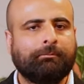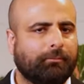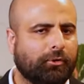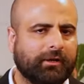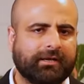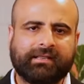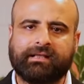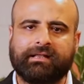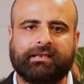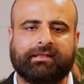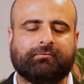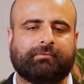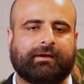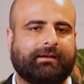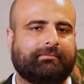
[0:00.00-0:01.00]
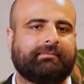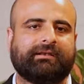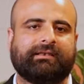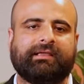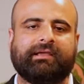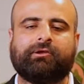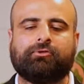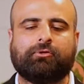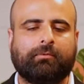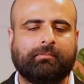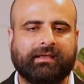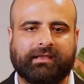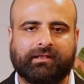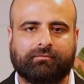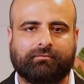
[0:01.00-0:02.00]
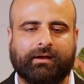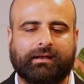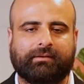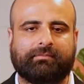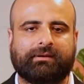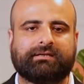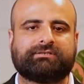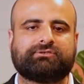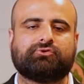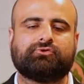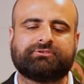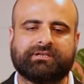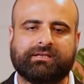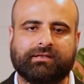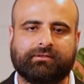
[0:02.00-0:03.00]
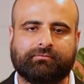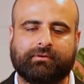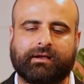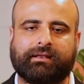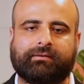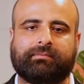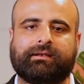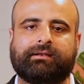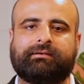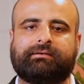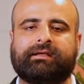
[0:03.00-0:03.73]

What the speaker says: political environment, economic environment, social environment,